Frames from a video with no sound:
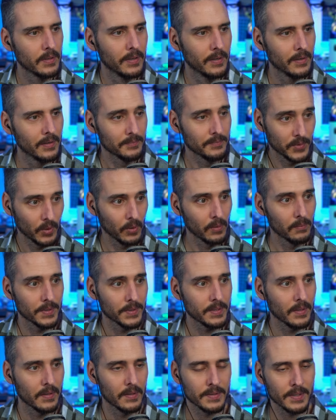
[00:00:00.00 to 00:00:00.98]
I'm torn with
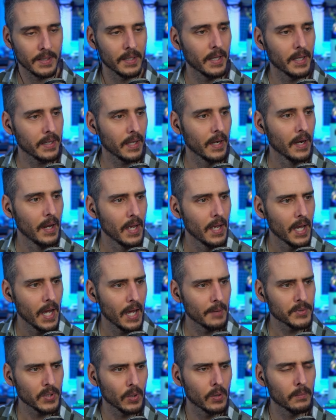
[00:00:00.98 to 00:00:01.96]
tunnels. I like it.
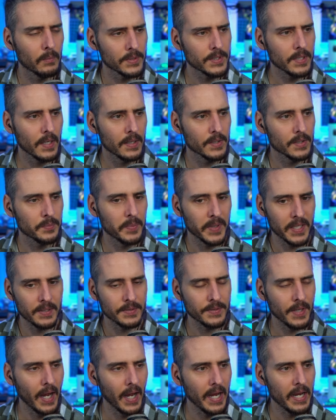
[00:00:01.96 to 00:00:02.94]
I'm torn with tunnels
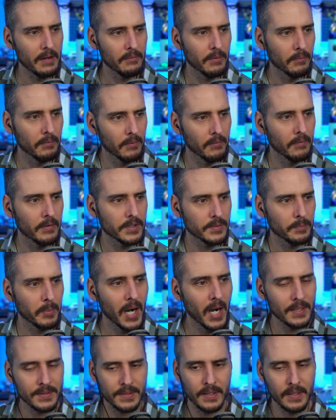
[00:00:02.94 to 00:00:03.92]
because I have a reverse
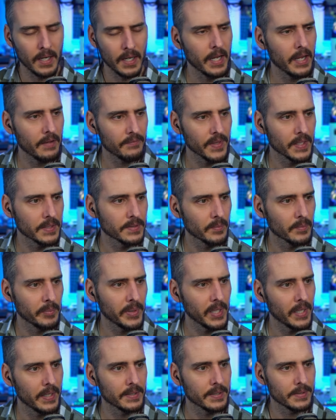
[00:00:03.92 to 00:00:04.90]
proxy and I have things in
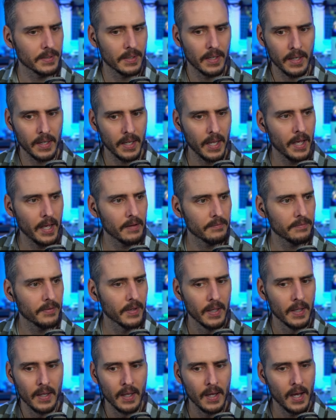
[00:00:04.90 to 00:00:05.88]
place and I have
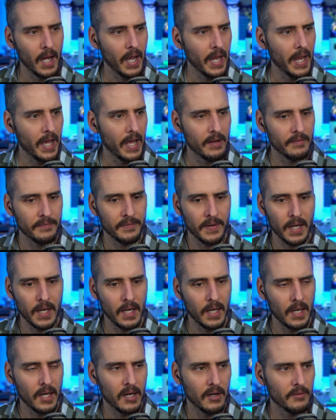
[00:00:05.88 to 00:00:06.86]
I have
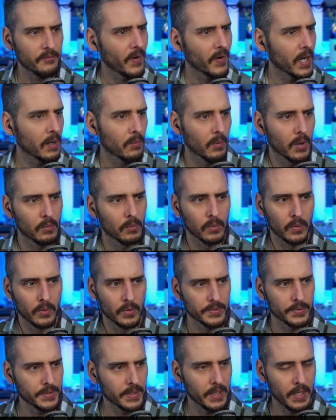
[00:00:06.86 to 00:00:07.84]
uh, firewall
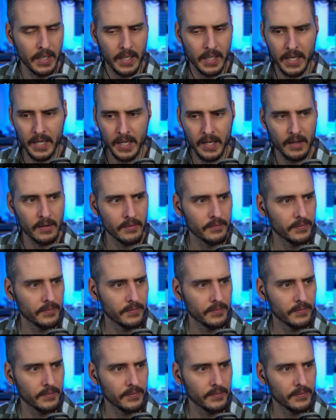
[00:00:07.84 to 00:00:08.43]
rules and I have